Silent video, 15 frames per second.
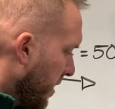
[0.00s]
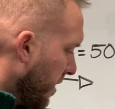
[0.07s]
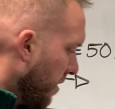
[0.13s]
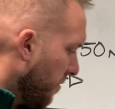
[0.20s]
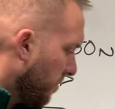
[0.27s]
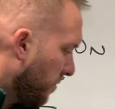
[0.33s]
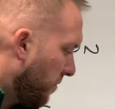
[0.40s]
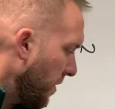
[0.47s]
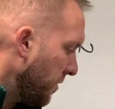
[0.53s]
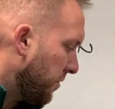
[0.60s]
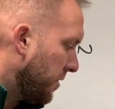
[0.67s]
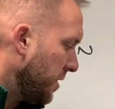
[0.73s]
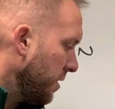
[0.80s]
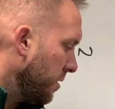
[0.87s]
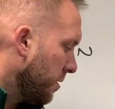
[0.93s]
get
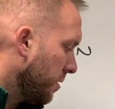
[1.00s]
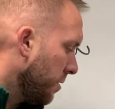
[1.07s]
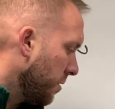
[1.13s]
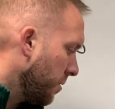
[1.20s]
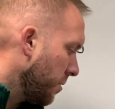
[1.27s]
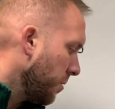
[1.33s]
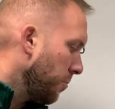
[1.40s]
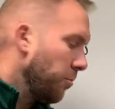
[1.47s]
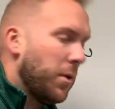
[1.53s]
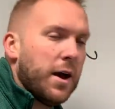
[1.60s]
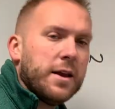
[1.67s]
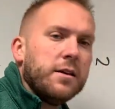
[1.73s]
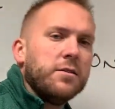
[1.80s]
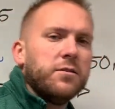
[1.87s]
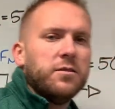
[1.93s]
50
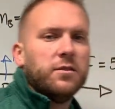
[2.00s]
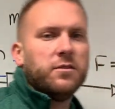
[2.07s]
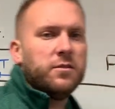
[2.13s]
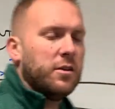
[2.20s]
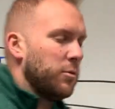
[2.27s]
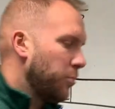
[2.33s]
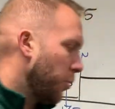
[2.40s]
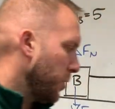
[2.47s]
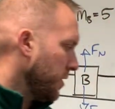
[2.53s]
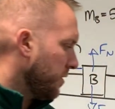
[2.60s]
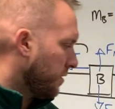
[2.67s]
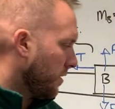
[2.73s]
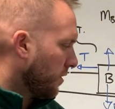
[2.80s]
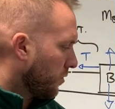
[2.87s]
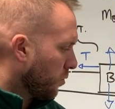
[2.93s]
minus
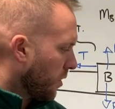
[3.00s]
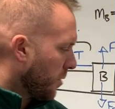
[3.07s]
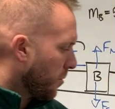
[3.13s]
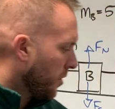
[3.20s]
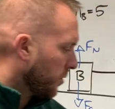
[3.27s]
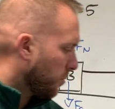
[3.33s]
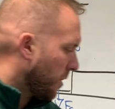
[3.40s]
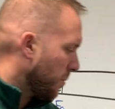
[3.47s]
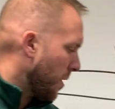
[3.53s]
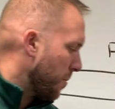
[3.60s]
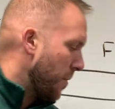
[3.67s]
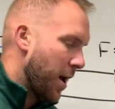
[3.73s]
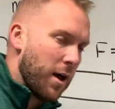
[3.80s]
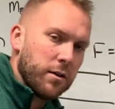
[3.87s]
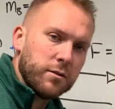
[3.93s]
16.6 when I multiply my
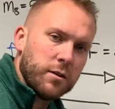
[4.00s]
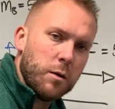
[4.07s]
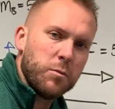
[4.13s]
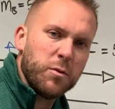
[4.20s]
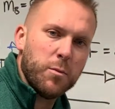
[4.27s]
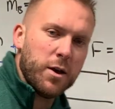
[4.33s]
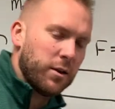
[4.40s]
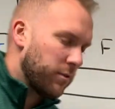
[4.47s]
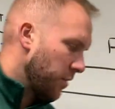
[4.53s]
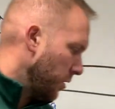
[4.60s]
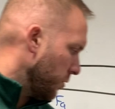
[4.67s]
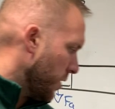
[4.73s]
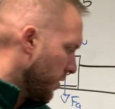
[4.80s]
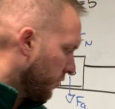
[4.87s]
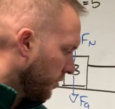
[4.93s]
mass times my
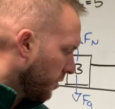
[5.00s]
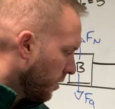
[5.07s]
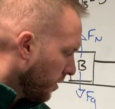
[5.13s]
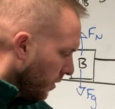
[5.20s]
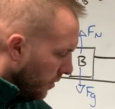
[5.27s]
acceleration,